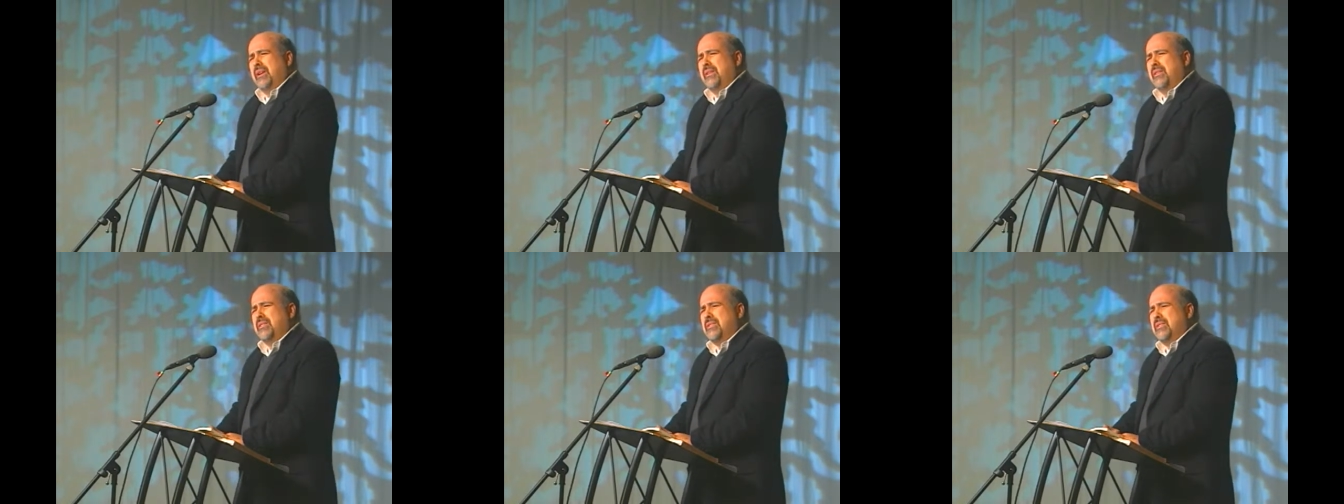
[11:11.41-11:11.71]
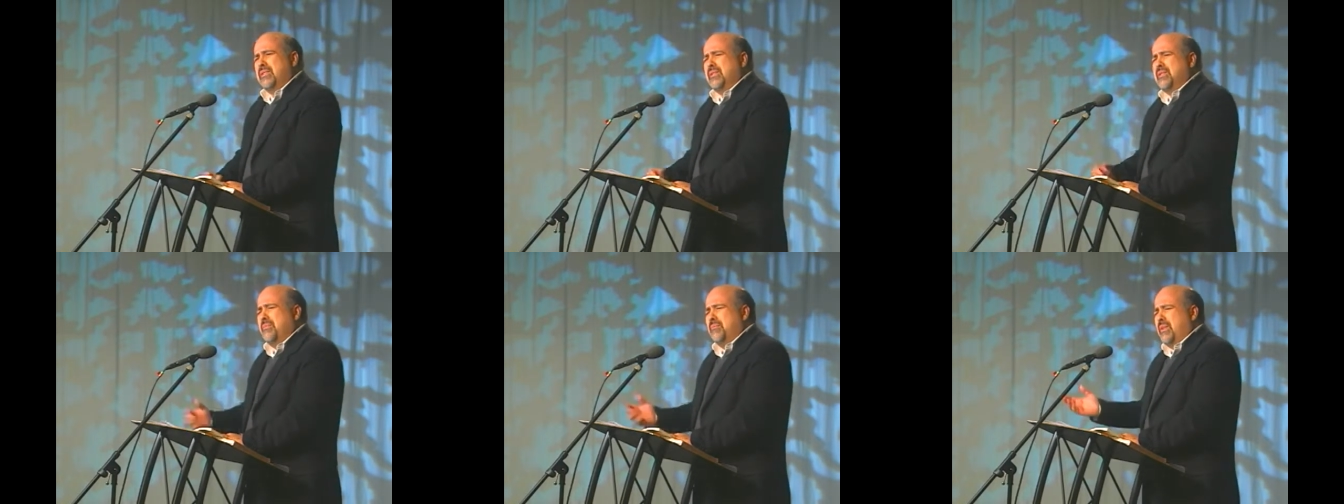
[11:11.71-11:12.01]
And this
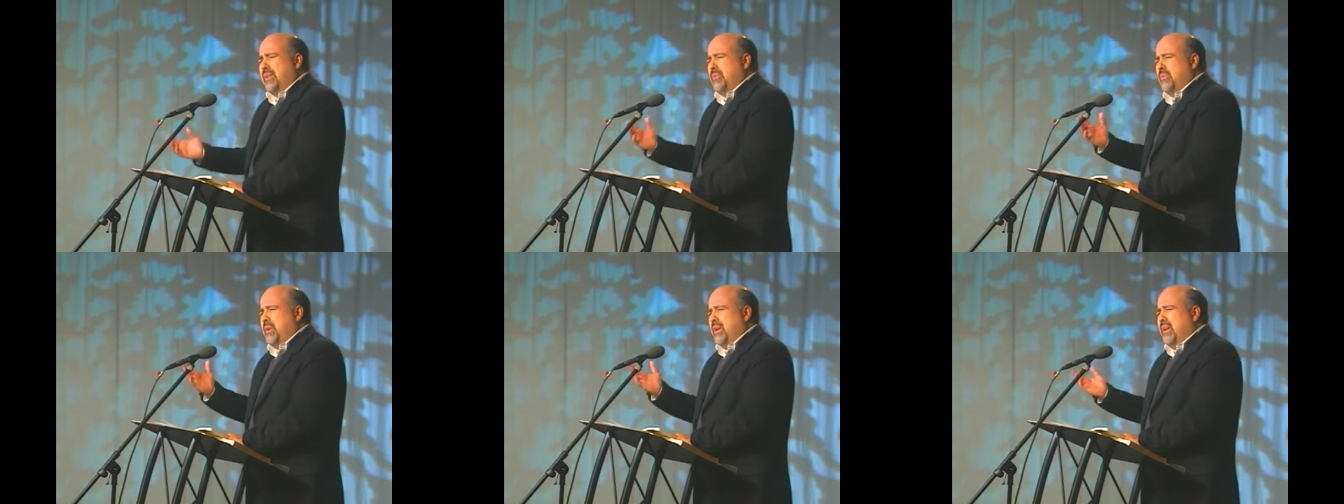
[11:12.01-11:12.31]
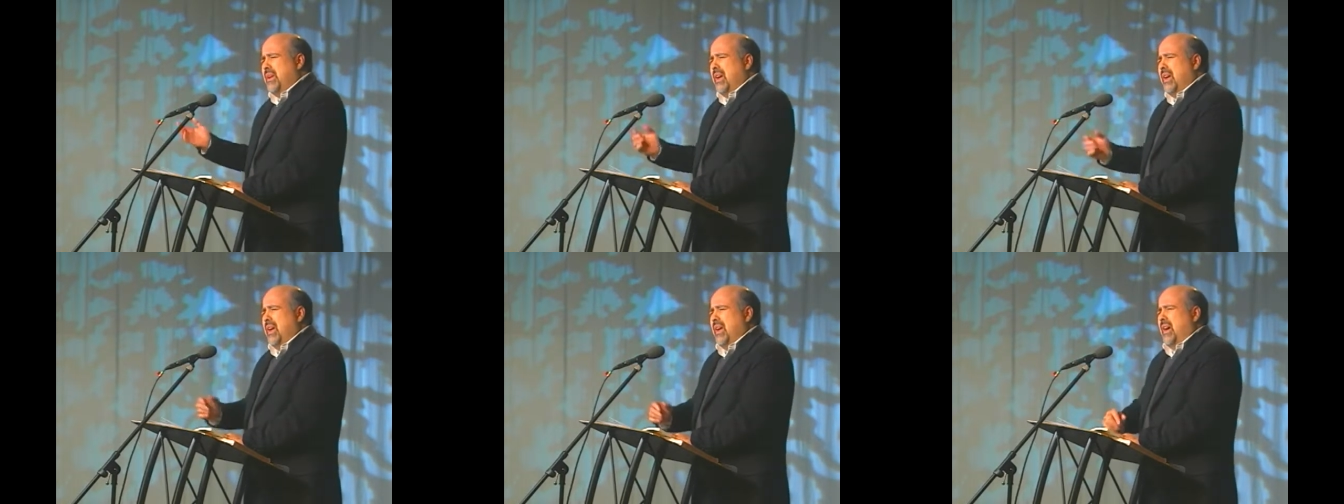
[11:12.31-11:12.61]
is something
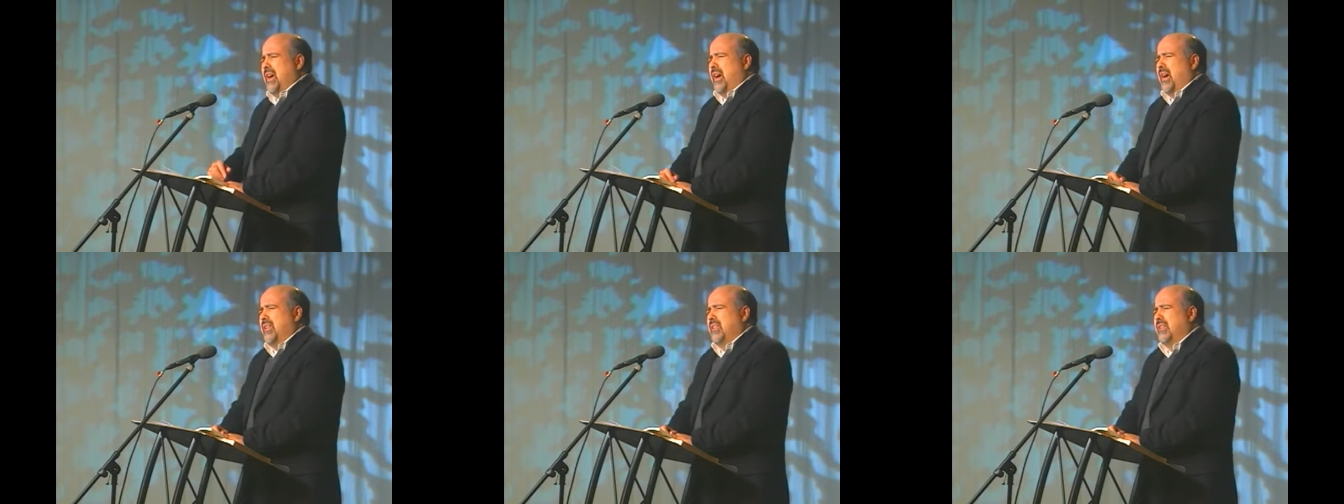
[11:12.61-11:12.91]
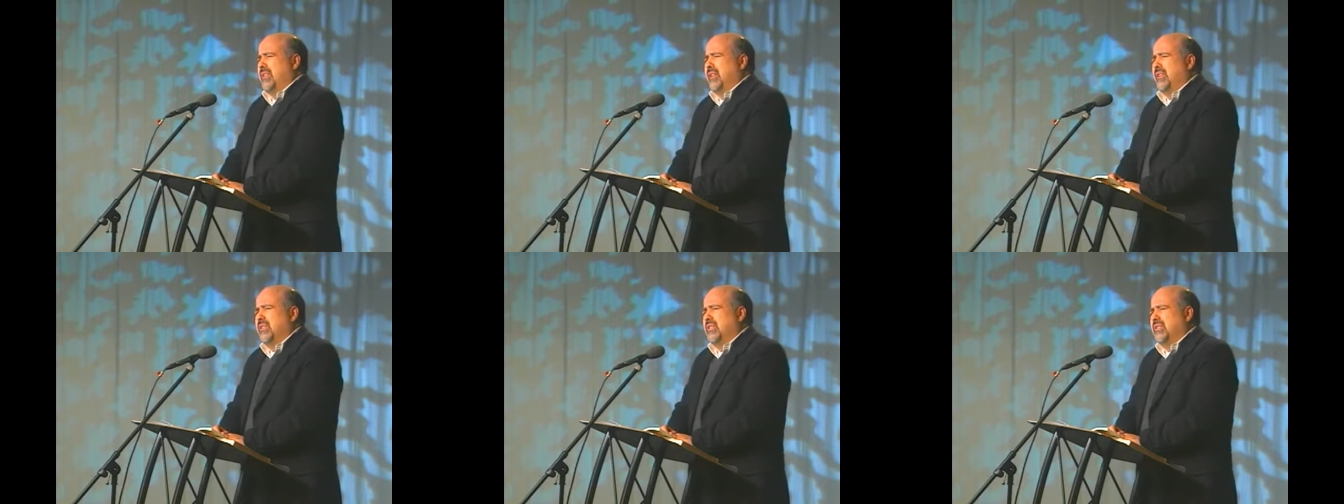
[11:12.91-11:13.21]
we, I
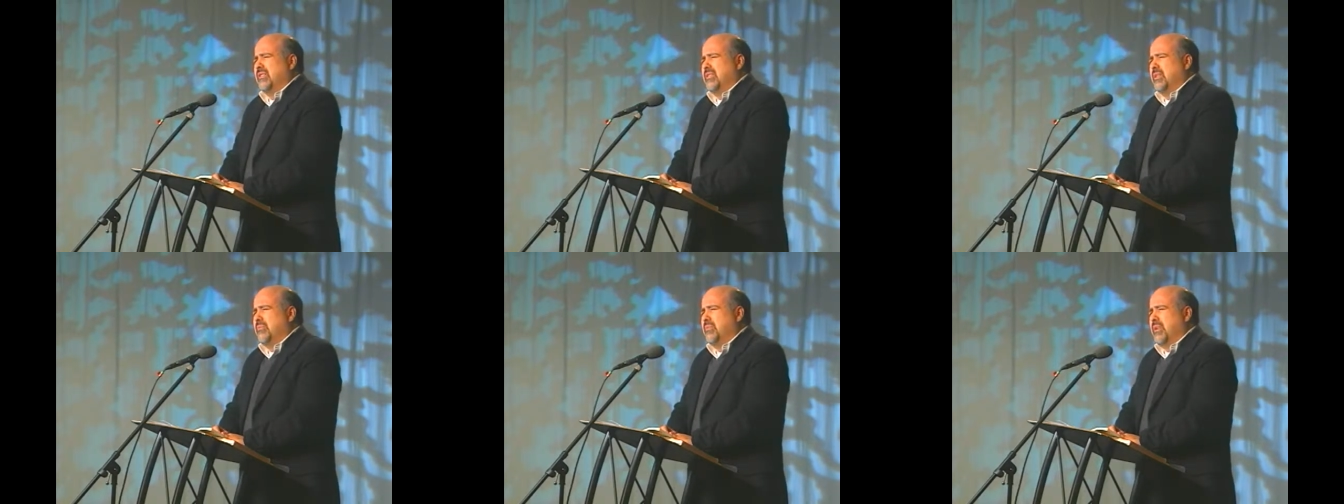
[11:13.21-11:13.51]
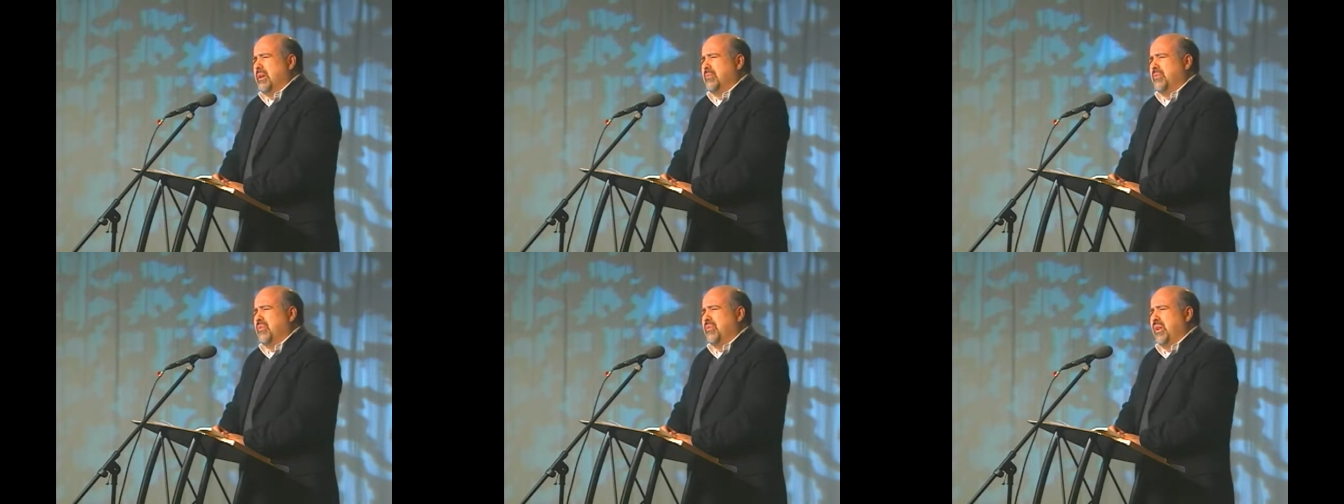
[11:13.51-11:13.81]
think,
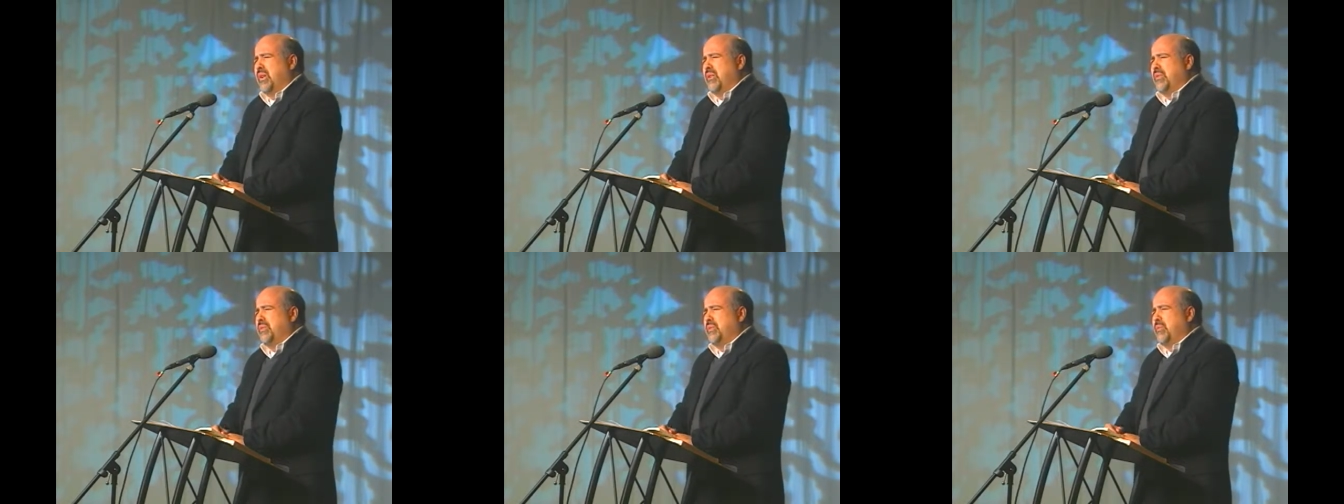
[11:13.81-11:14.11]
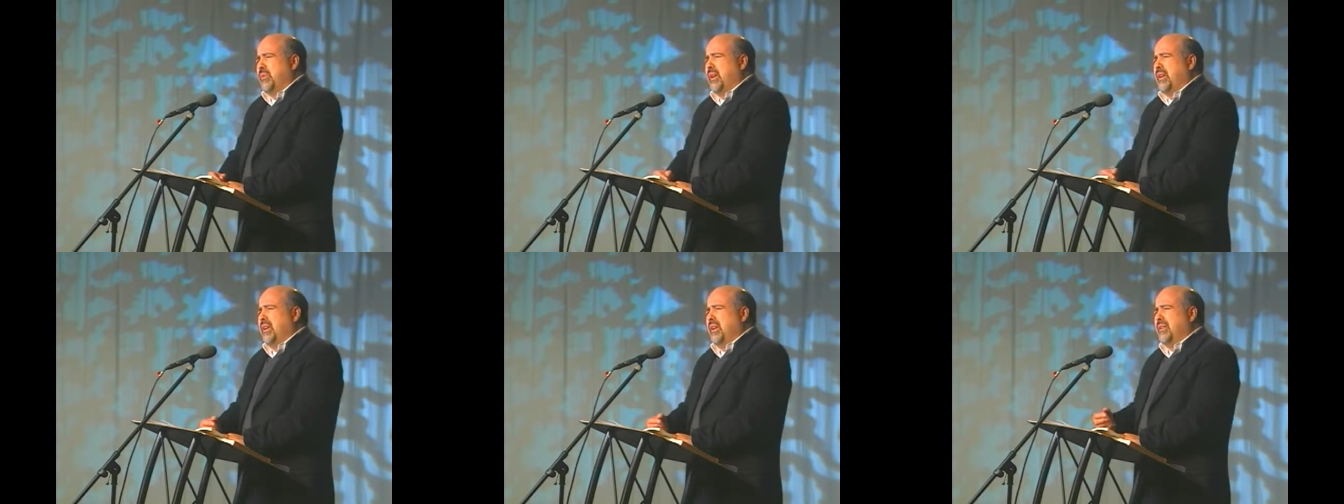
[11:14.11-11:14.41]
sometimes fail to
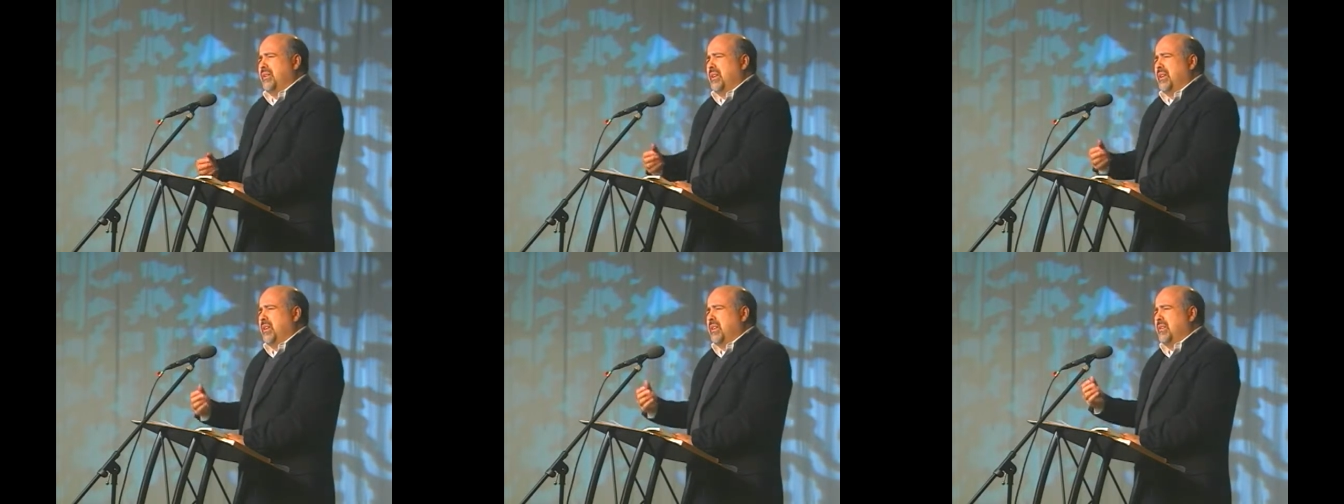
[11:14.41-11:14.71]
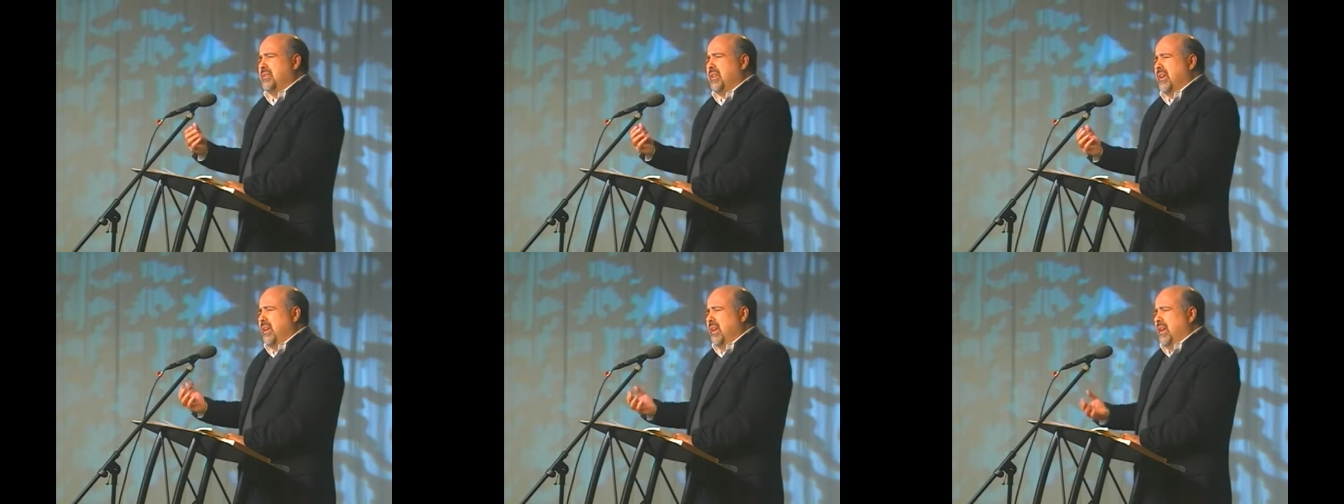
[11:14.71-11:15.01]
recognize